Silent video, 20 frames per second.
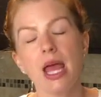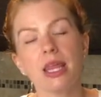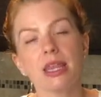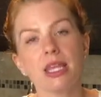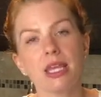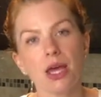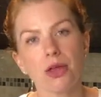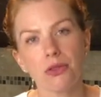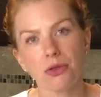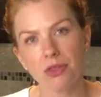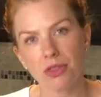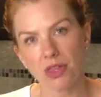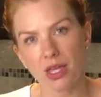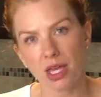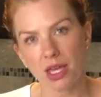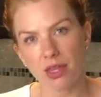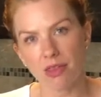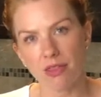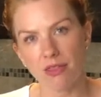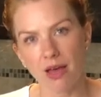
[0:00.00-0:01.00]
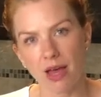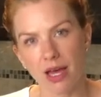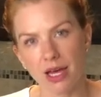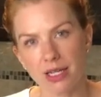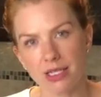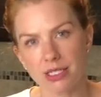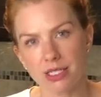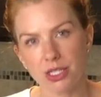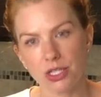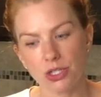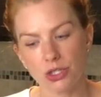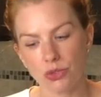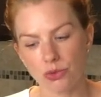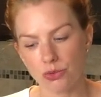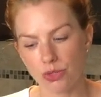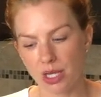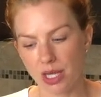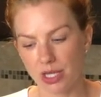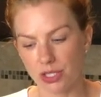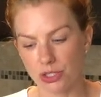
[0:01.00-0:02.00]
The other thing that you
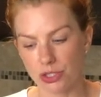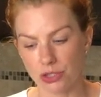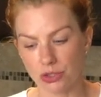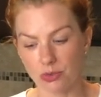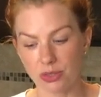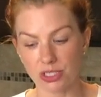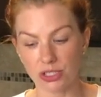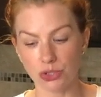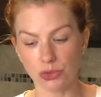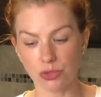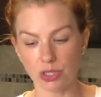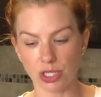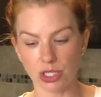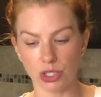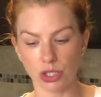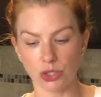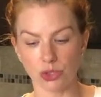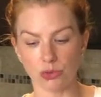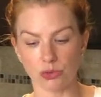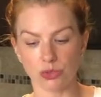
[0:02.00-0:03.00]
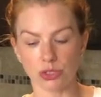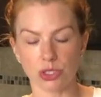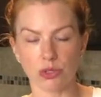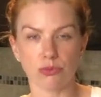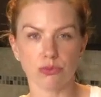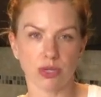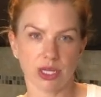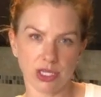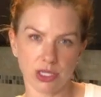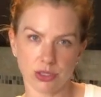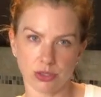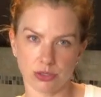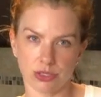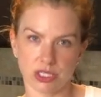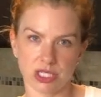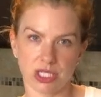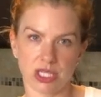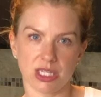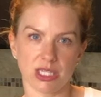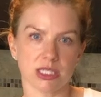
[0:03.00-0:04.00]
can do is you can use regular
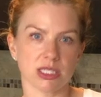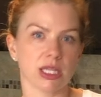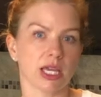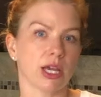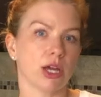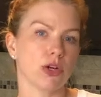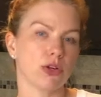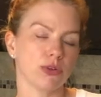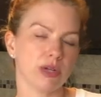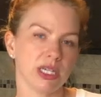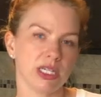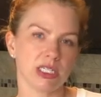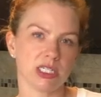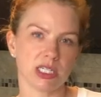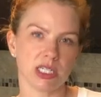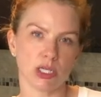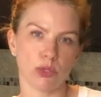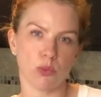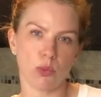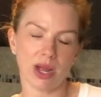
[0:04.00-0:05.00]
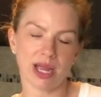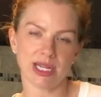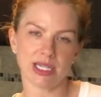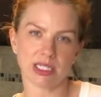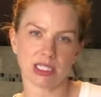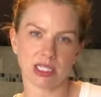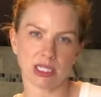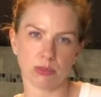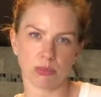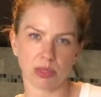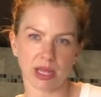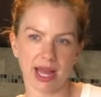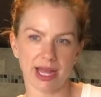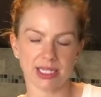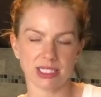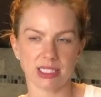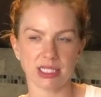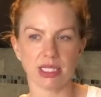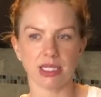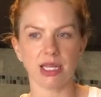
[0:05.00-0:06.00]
teas like green tea, white tea,
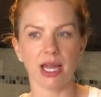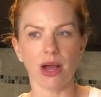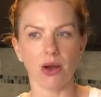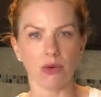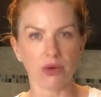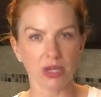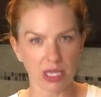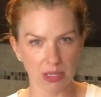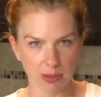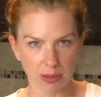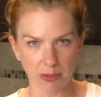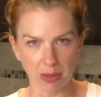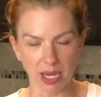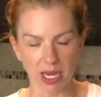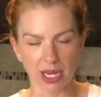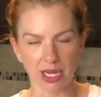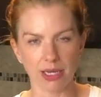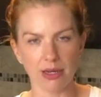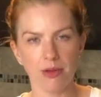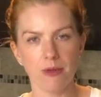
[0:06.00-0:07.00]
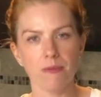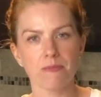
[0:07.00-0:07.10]
black tea. Now, keep in mind,